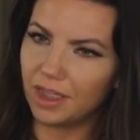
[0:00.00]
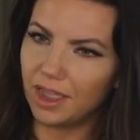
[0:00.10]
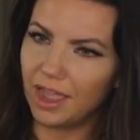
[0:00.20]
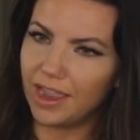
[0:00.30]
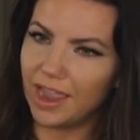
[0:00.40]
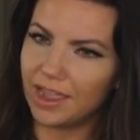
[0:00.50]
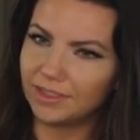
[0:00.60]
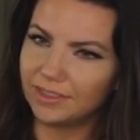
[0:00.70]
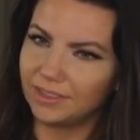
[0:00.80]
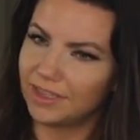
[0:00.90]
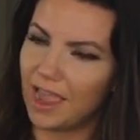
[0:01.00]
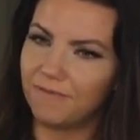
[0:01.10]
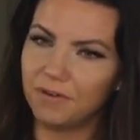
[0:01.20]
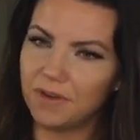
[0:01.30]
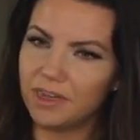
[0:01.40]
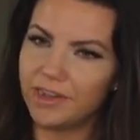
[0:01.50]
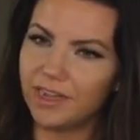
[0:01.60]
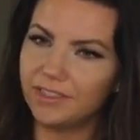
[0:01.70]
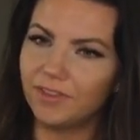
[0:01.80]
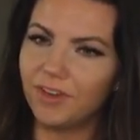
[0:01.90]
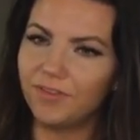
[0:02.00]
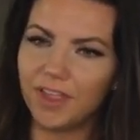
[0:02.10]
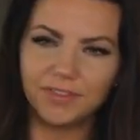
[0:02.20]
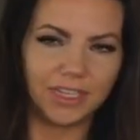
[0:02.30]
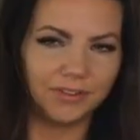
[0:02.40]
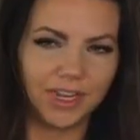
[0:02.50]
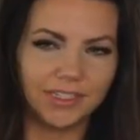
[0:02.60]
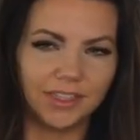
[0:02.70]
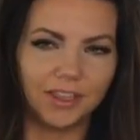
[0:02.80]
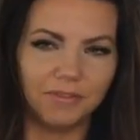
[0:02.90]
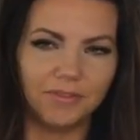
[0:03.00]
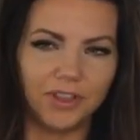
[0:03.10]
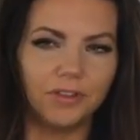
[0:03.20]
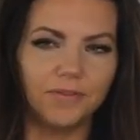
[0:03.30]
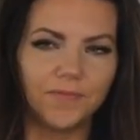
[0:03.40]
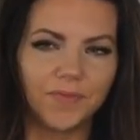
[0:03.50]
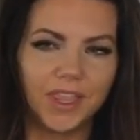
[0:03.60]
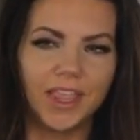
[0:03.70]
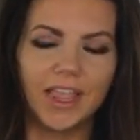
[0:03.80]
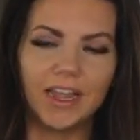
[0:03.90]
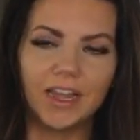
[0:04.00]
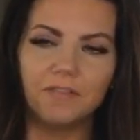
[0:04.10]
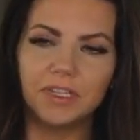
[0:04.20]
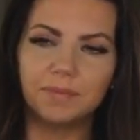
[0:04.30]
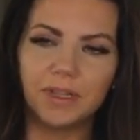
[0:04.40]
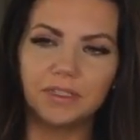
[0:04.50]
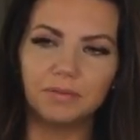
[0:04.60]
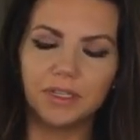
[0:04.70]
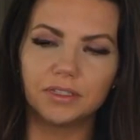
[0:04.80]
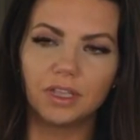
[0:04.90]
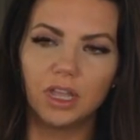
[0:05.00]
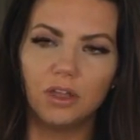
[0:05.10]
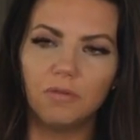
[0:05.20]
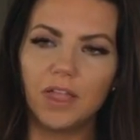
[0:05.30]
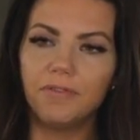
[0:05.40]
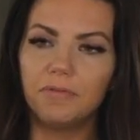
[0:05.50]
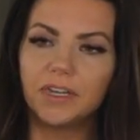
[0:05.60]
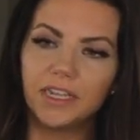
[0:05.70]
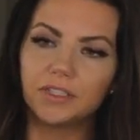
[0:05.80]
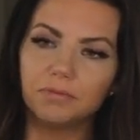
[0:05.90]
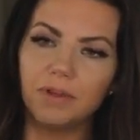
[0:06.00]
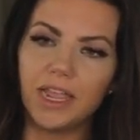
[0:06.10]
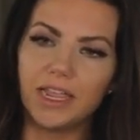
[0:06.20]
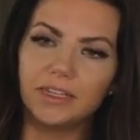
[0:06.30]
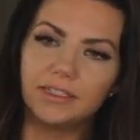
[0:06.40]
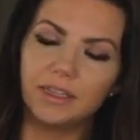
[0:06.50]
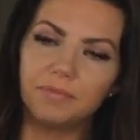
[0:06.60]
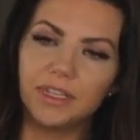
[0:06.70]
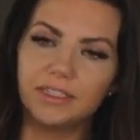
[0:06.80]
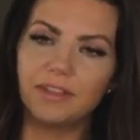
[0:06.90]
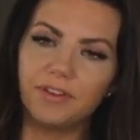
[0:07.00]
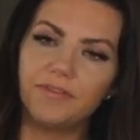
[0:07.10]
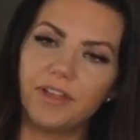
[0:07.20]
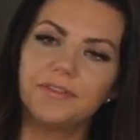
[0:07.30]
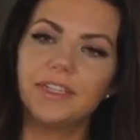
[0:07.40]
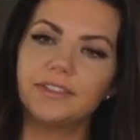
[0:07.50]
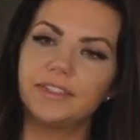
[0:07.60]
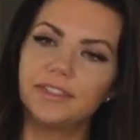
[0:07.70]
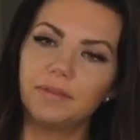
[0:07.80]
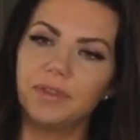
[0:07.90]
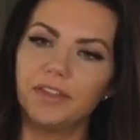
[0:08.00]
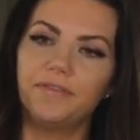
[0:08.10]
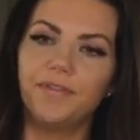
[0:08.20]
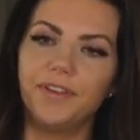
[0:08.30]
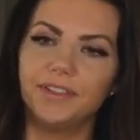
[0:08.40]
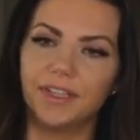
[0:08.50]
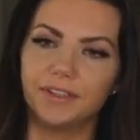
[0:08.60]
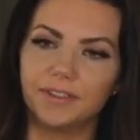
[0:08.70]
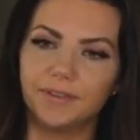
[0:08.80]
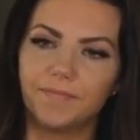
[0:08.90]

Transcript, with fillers: I asked, does everyone get a 75 cent raise at their review? And her response was, well, everyone gets a raise. Some get 75 cents and some get 50 cents.